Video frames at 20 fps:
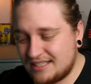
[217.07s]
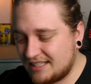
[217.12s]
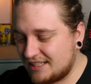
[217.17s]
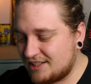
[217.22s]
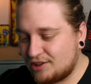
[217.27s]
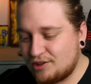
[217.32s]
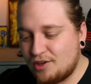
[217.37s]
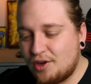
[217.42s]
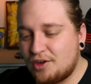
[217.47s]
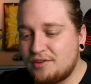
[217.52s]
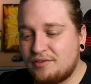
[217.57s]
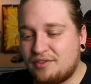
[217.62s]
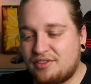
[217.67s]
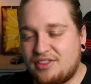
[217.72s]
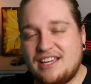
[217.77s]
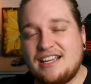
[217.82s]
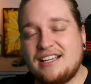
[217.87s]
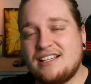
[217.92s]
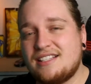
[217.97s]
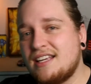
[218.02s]
There's a lot of
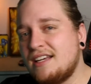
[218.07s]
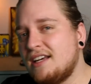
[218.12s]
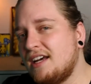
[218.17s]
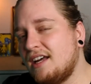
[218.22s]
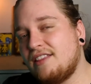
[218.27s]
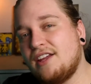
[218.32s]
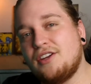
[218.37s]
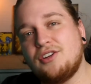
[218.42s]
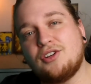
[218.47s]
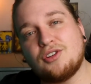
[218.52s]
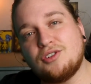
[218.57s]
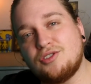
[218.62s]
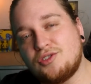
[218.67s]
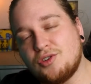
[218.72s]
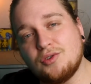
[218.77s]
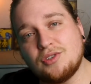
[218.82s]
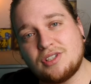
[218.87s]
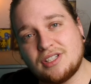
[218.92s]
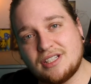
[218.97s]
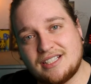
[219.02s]
things that you can
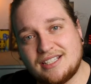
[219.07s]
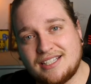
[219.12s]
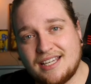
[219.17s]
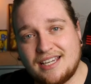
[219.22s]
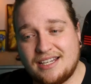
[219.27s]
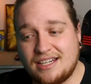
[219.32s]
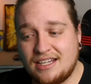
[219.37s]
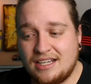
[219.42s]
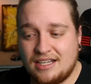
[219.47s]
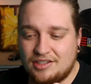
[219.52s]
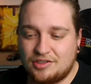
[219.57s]
do to the seat